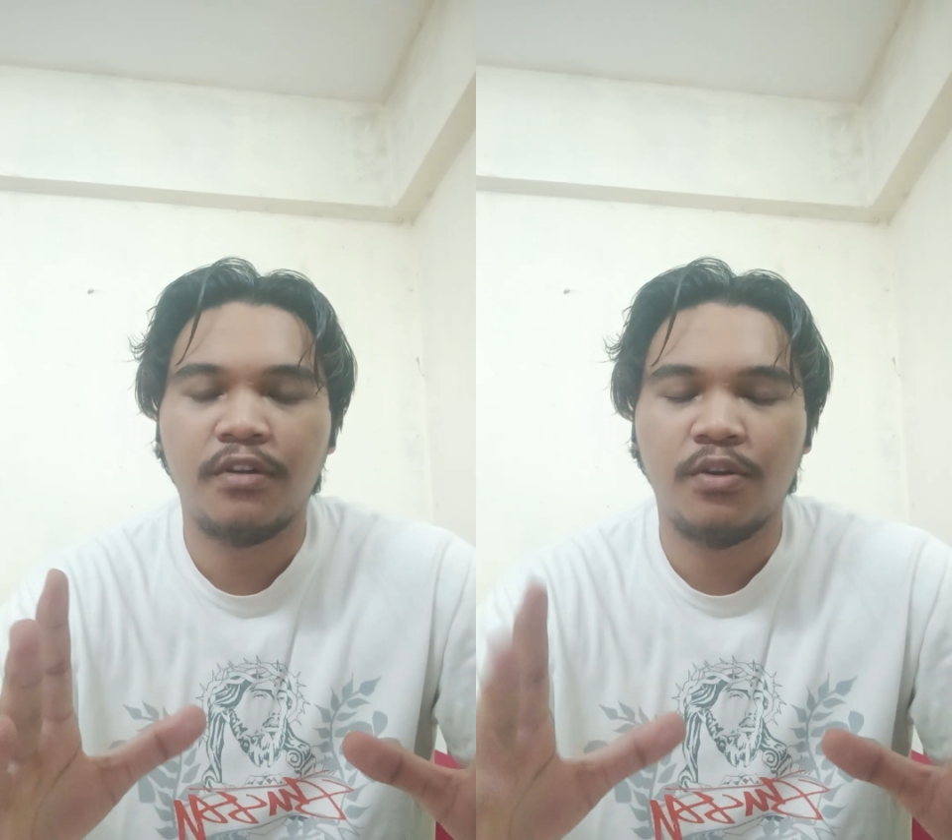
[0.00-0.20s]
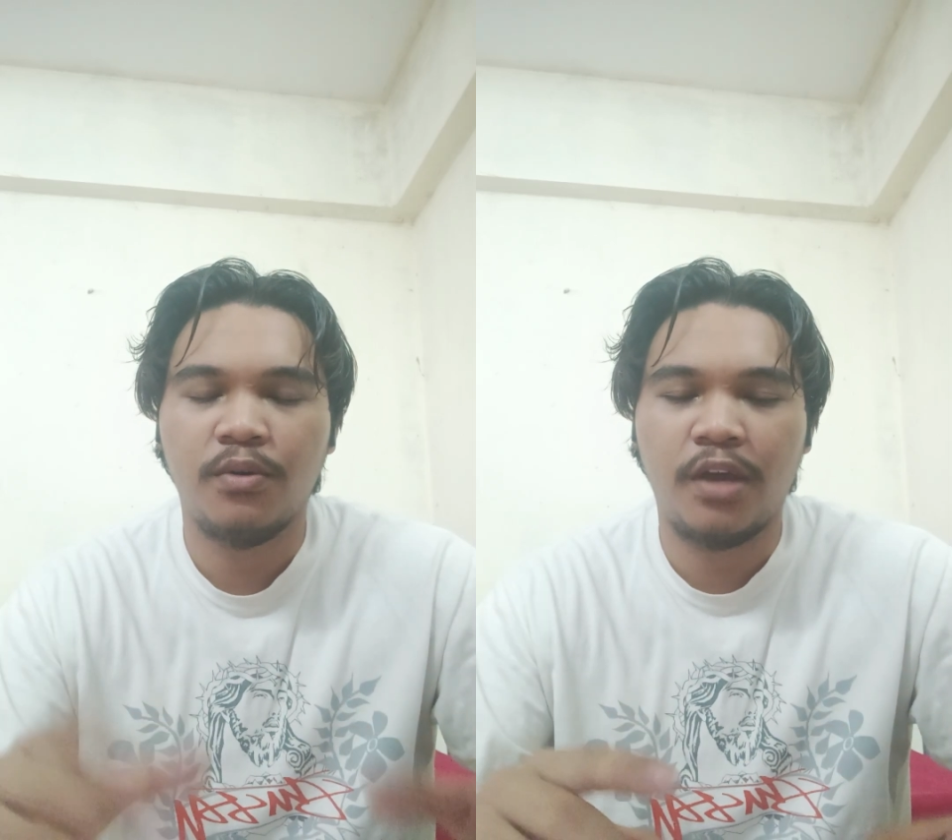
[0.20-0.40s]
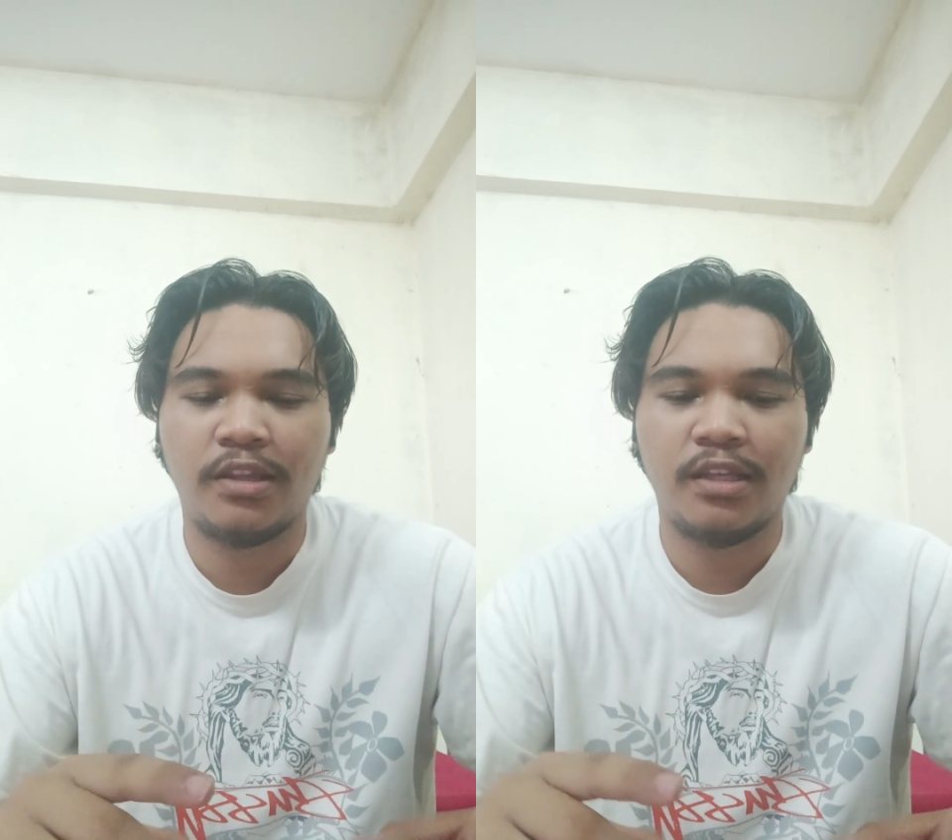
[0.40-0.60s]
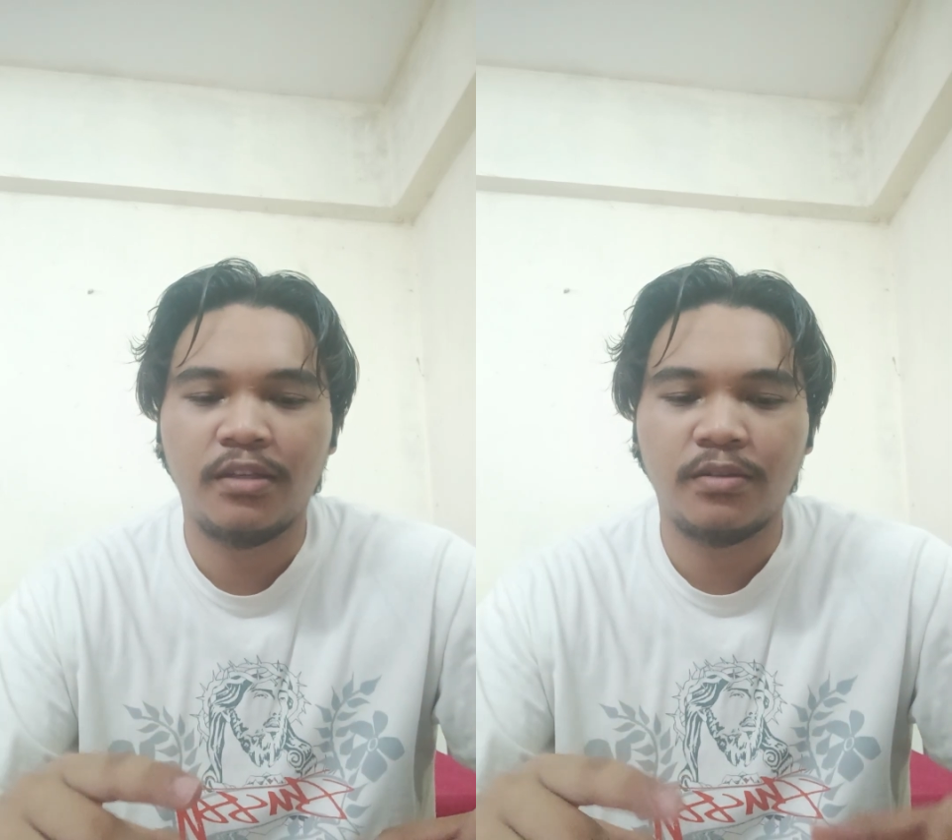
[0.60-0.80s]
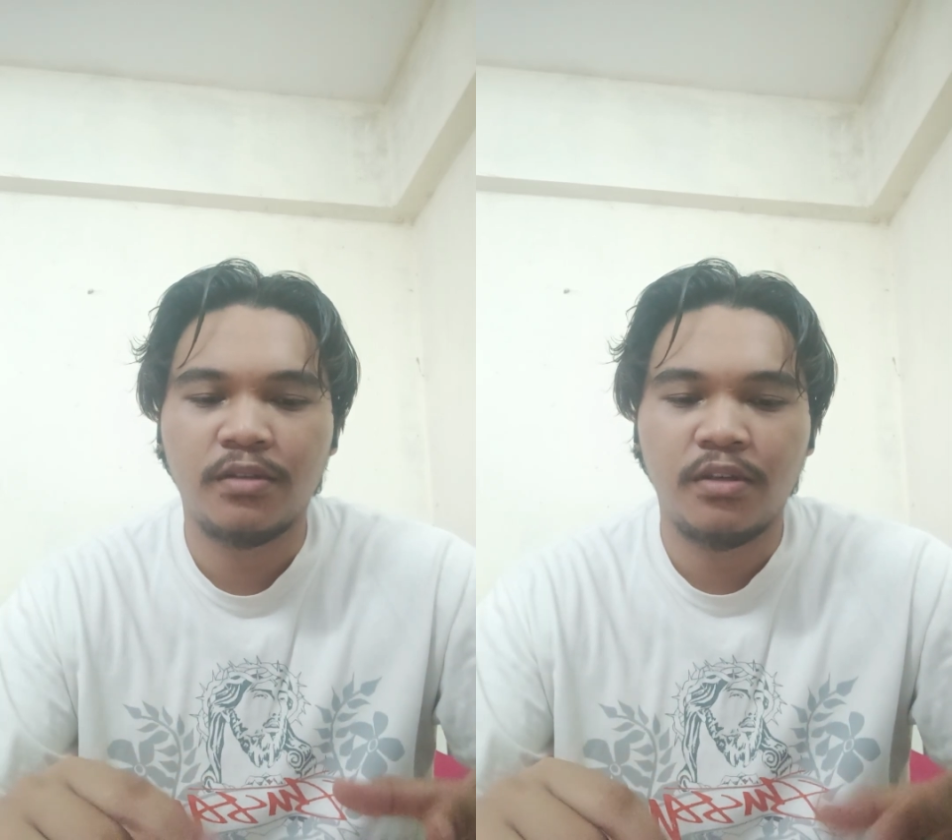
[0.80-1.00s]

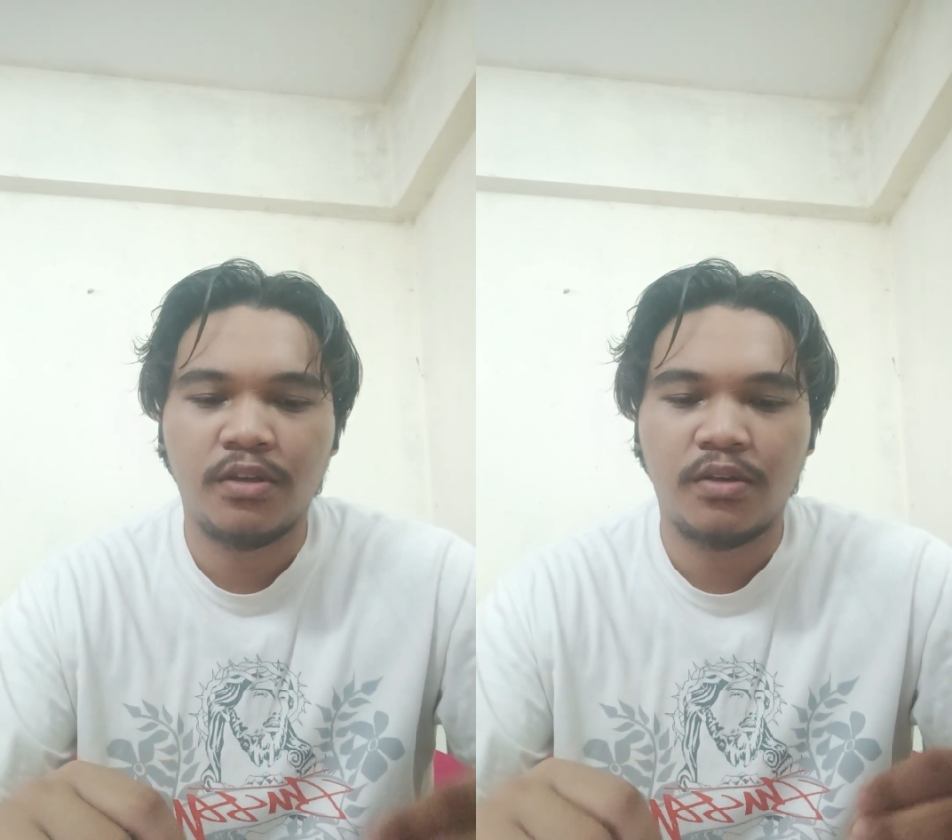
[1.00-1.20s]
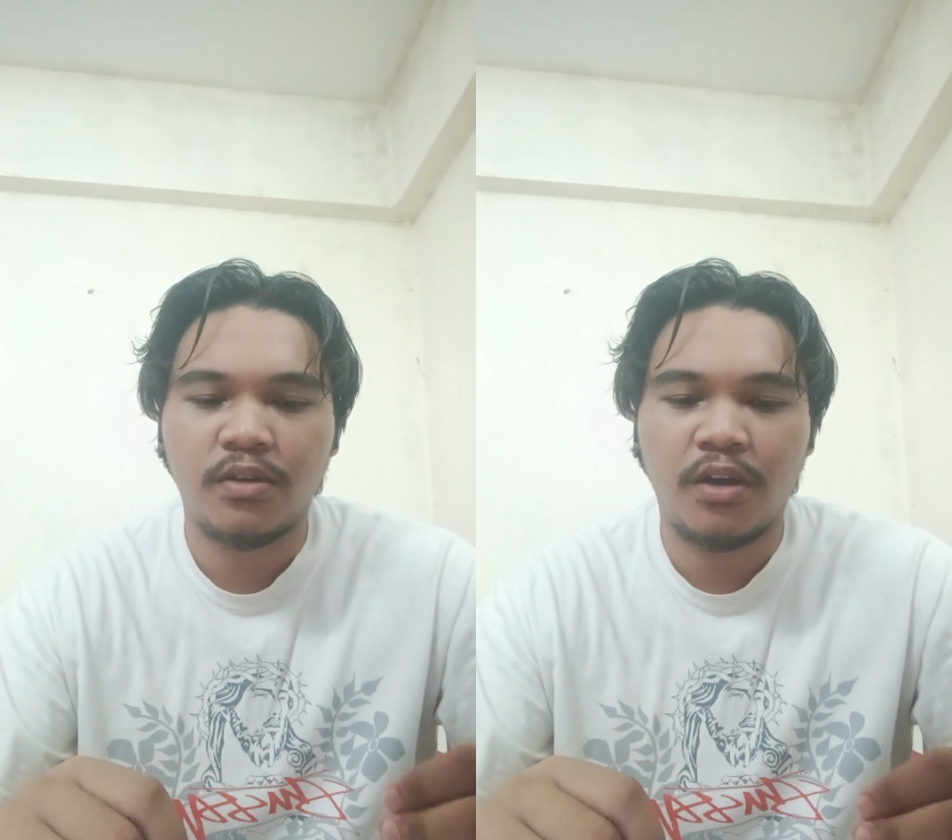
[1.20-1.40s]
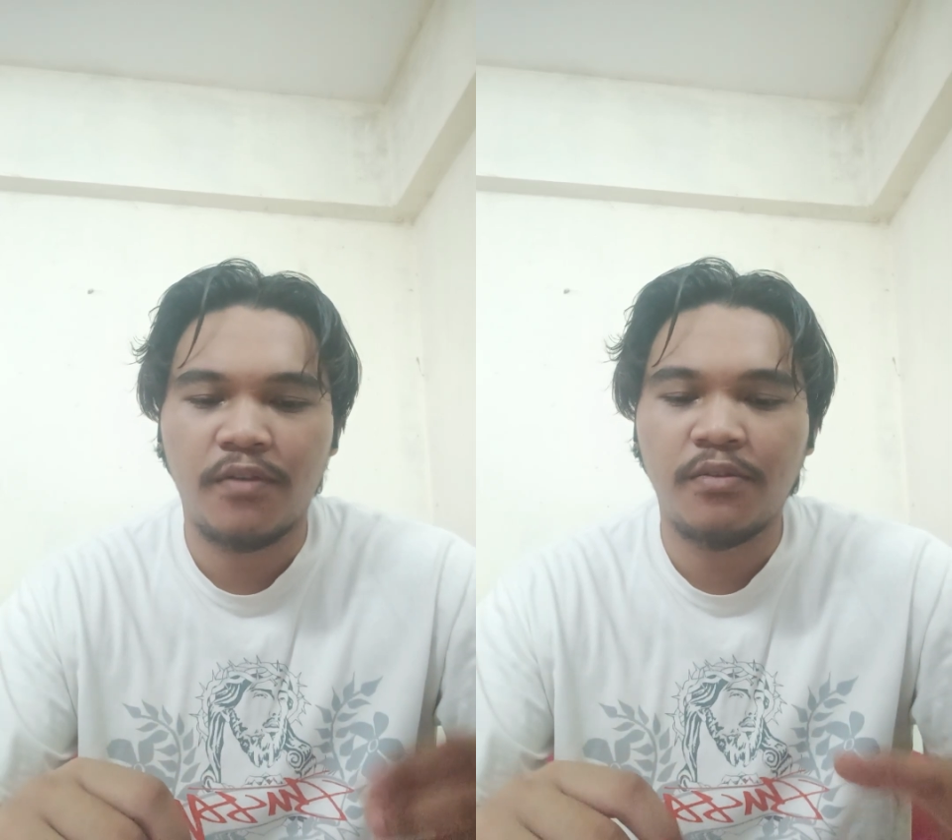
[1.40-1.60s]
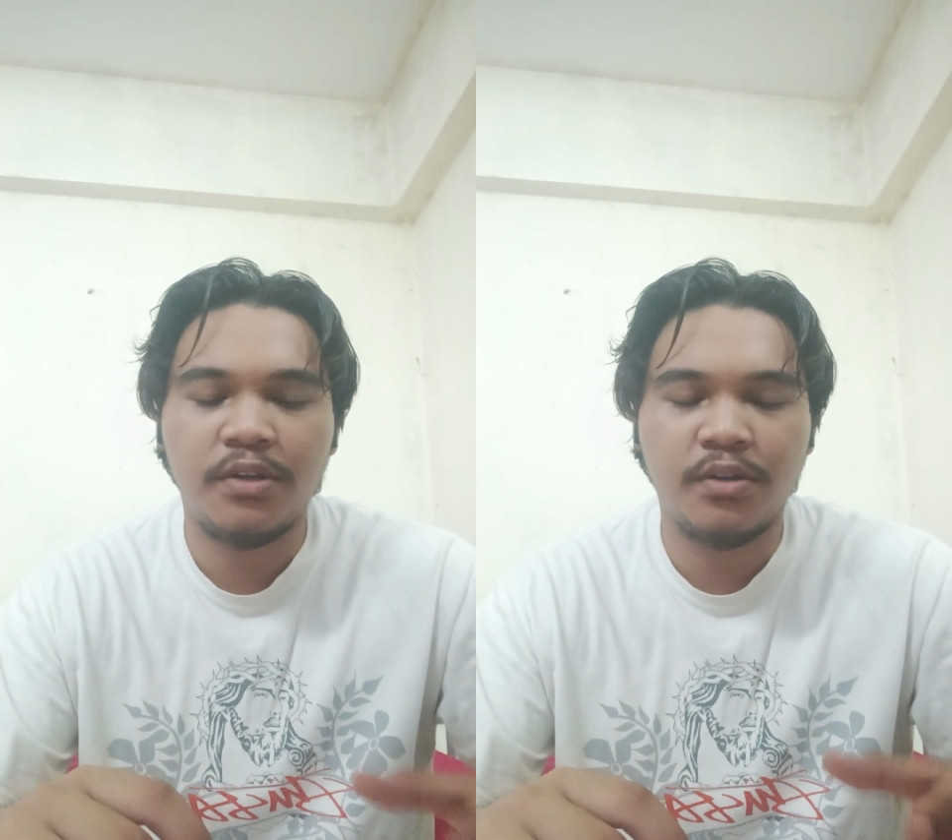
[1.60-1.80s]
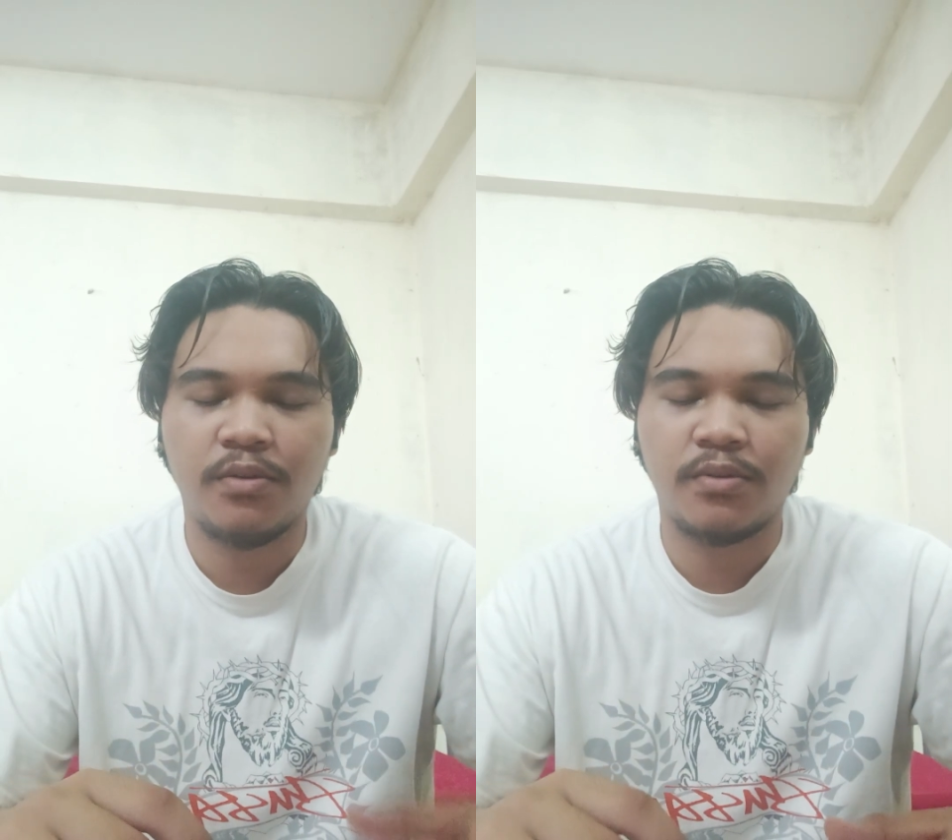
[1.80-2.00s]

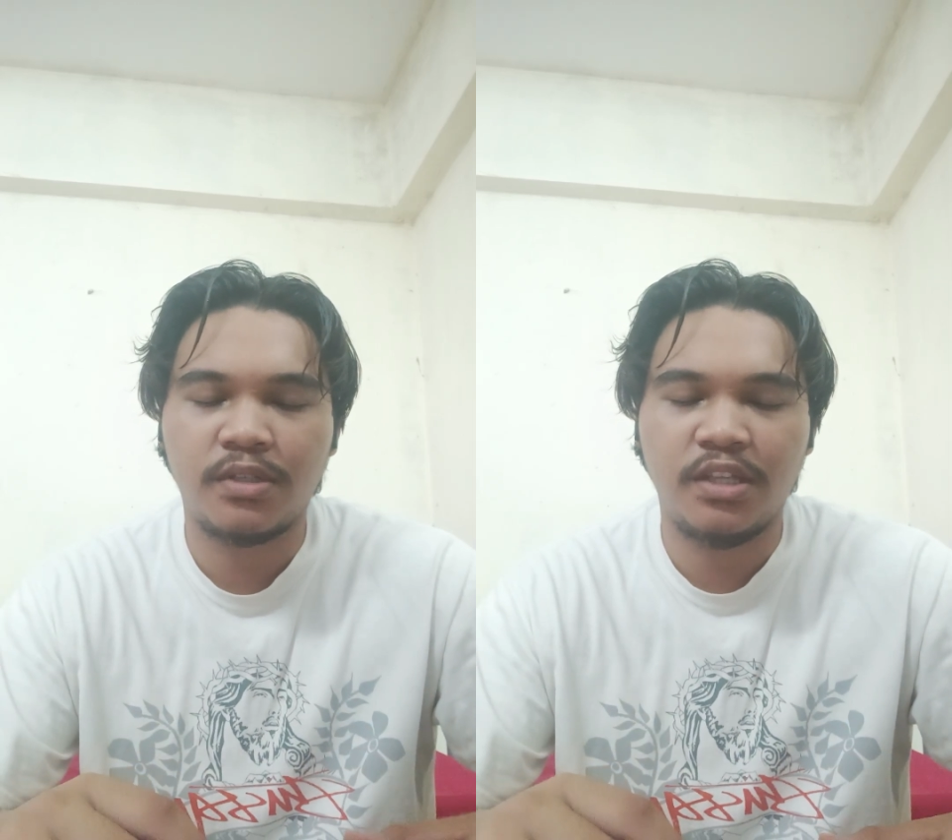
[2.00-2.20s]
knows